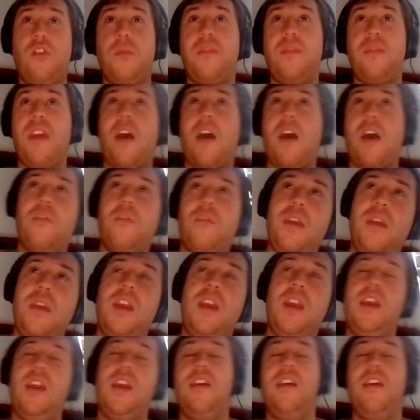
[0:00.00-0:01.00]
jumps out at
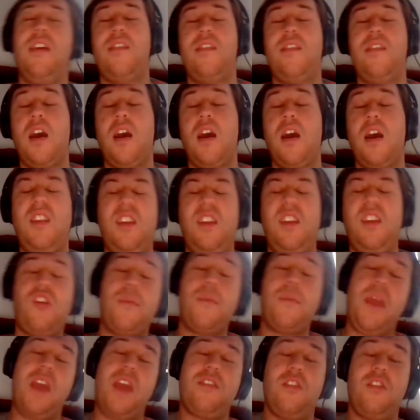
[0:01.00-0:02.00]
me is uh,
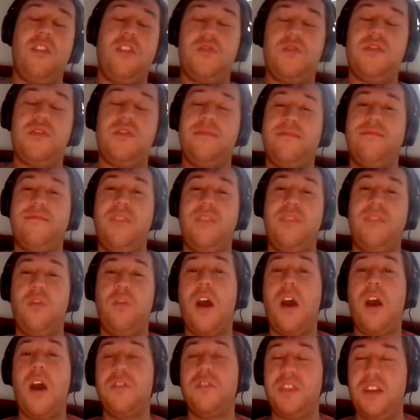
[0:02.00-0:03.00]
DJ Matthews. He's a
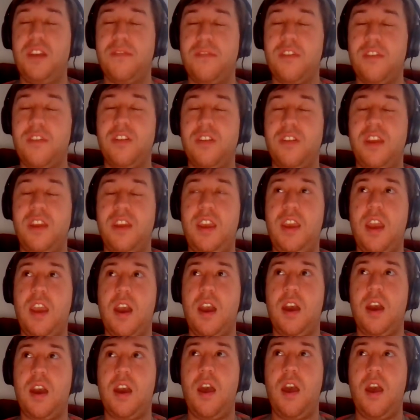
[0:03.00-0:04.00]
wide receiver. He
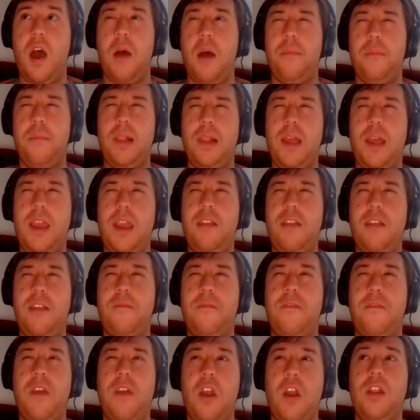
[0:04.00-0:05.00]
uh,
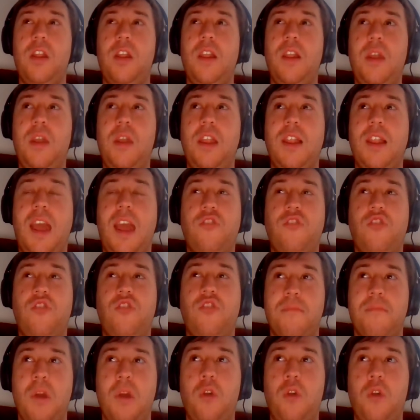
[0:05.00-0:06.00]
played very limited last
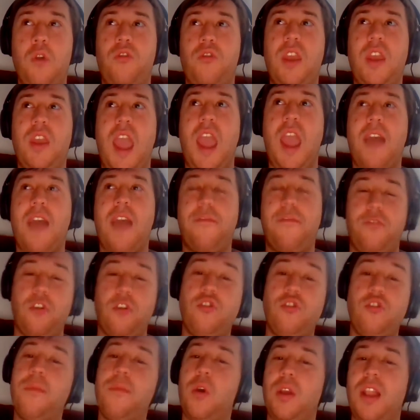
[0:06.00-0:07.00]
year, mostly after
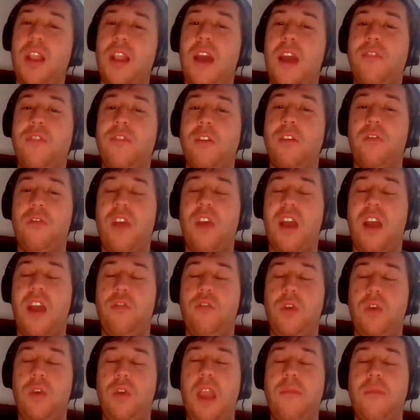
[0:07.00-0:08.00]
Jimbo had left in those
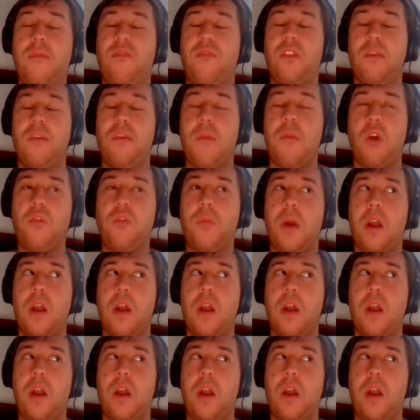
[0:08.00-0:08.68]
last two games for the most